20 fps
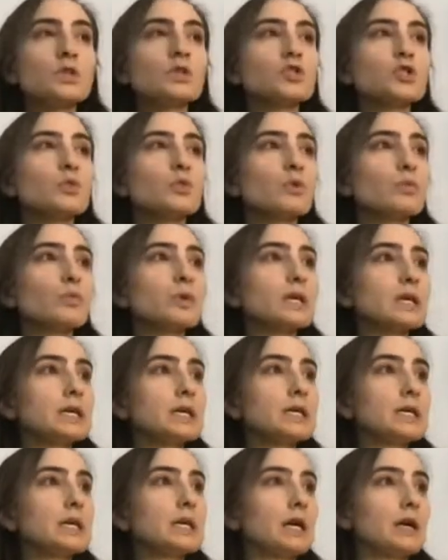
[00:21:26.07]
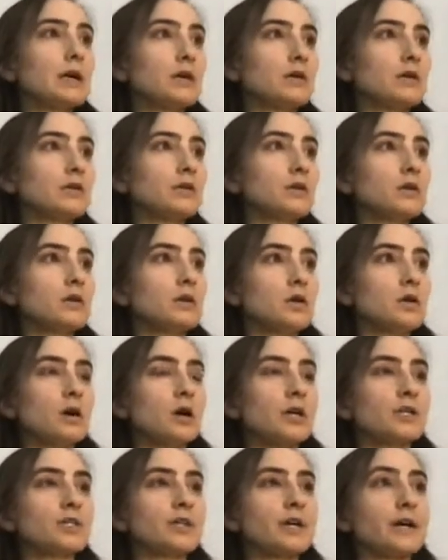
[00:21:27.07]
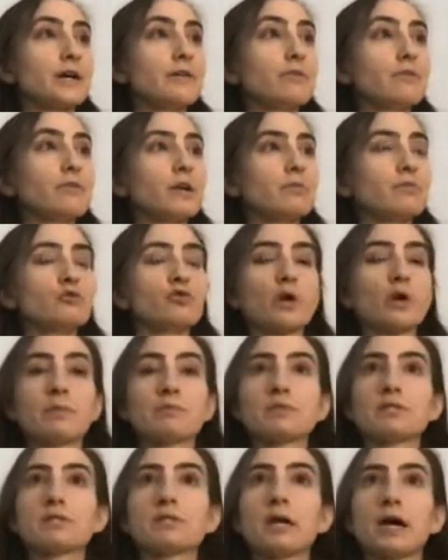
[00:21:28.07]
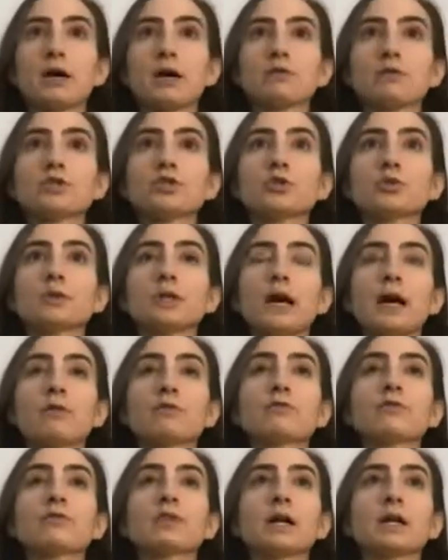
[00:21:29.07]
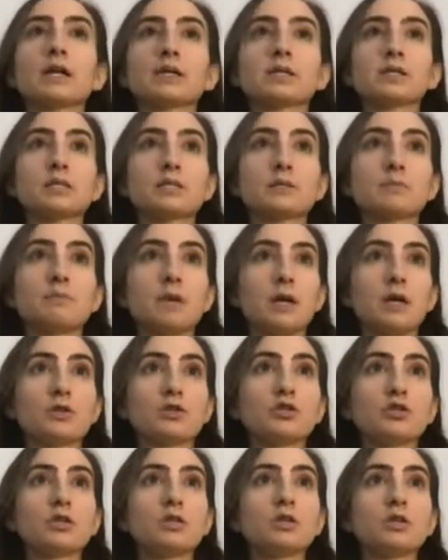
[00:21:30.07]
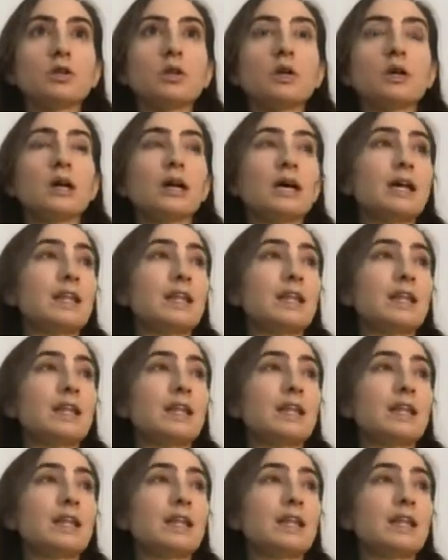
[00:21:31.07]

So when we inhale, our diaphragm drops down to allow for that expansion